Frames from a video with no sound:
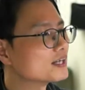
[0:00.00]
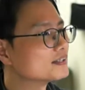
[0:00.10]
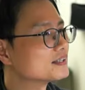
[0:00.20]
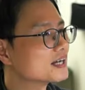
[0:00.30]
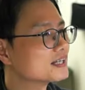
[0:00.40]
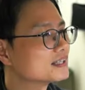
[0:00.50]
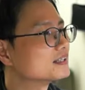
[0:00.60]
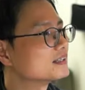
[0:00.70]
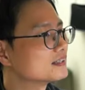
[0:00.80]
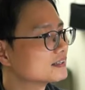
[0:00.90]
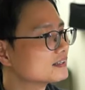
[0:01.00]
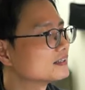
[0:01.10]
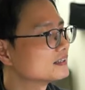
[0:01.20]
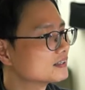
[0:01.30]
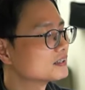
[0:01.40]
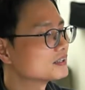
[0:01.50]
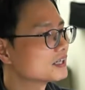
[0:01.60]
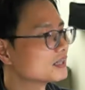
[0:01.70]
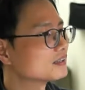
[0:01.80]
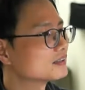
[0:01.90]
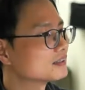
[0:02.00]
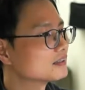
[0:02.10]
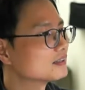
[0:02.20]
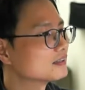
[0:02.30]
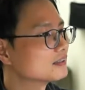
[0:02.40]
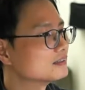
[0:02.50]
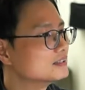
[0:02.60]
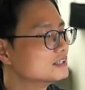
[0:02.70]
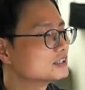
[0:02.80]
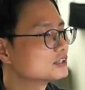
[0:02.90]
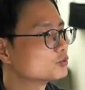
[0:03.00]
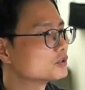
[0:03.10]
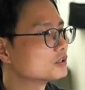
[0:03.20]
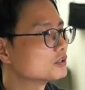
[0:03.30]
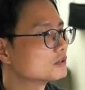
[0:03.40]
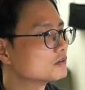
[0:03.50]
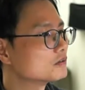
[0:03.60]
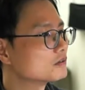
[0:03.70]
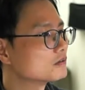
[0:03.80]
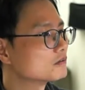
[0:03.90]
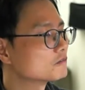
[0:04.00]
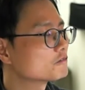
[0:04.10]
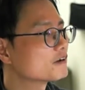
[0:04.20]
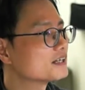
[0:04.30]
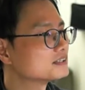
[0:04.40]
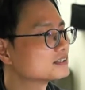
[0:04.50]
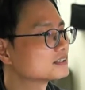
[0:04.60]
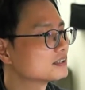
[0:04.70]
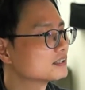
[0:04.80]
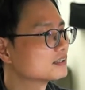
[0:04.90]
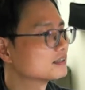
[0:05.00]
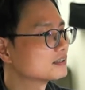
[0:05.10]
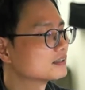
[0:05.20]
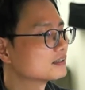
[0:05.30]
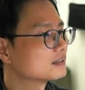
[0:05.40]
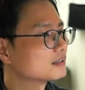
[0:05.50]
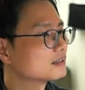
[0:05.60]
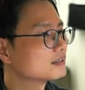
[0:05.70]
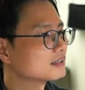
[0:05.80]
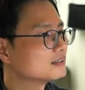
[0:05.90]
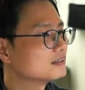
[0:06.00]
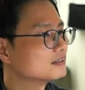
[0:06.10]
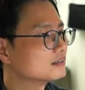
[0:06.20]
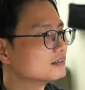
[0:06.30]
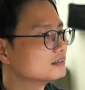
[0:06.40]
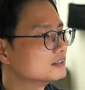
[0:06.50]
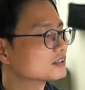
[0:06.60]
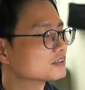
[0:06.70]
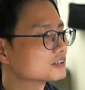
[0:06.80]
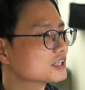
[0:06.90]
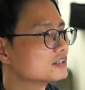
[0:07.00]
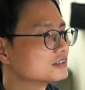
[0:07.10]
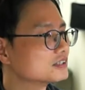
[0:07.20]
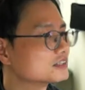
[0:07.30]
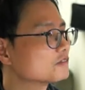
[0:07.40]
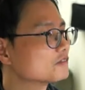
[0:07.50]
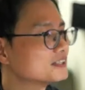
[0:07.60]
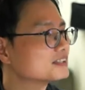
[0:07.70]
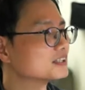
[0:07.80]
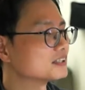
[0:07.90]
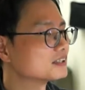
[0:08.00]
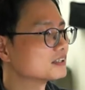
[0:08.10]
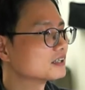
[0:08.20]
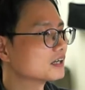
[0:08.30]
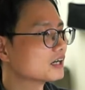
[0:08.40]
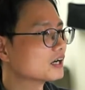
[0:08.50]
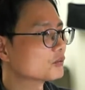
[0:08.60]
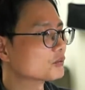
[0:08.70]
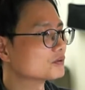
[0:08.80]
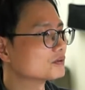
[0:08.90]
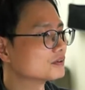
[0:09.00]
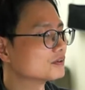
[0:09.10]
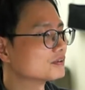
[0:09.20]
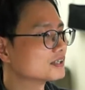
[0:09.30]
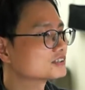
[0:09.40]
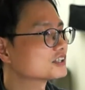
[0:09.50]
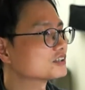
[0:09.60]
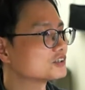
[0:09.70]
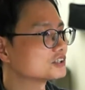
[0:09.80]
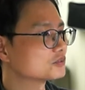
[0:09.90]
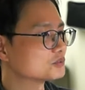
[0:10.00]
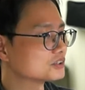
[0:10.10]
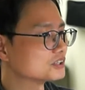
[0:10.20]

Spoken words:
And then, yeah, these will face, yeah, these are the challenges facing our next generation of